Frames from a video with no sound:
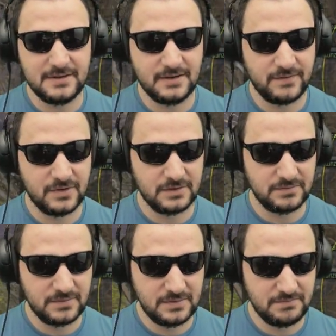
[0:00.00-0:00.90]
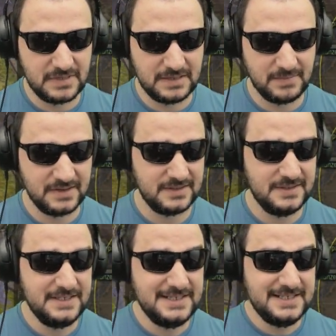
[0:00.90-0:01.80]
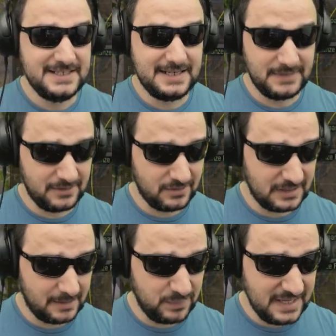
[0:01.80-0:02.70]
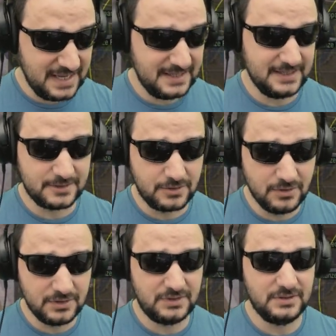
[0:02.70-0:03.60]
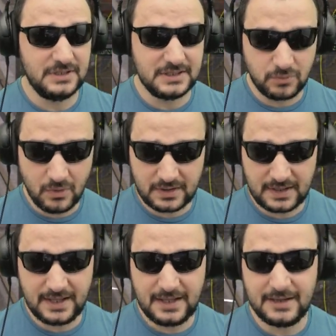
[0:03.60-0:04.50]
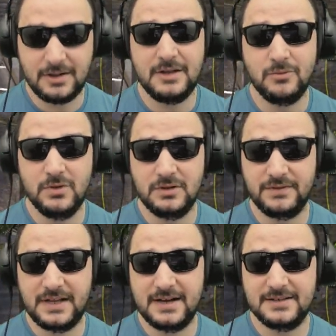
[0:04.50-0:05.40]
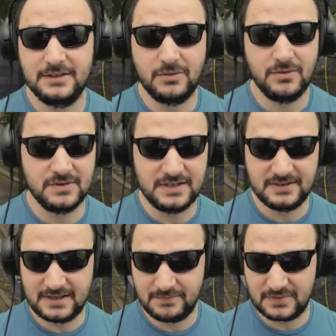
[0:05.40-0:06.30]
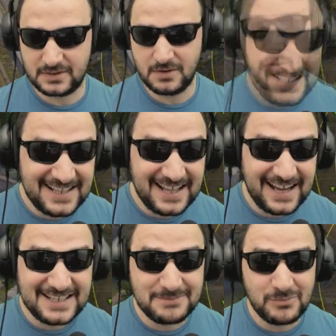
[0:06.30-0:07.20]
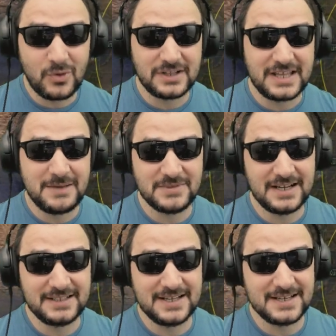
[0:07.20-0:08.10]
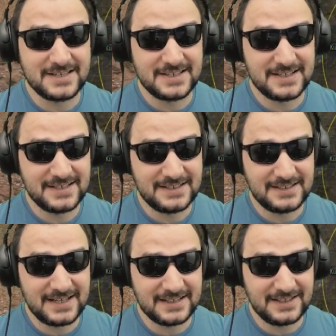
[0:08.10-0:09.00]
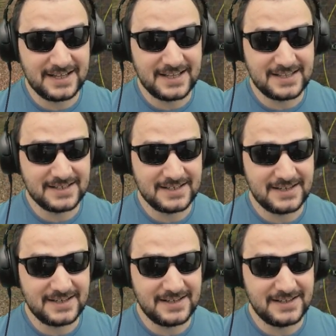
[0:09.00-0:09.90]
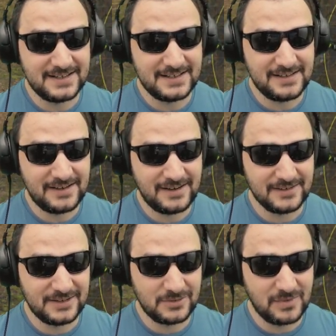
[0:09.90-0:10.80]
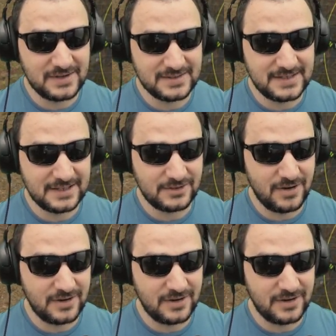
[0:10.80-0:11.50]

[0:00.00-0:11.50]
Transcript: for minimals. I'm not gonna complain. It's good, it's working in World of Tanks, the whole system. So I need more games like this, not like uh, other ones that are uh,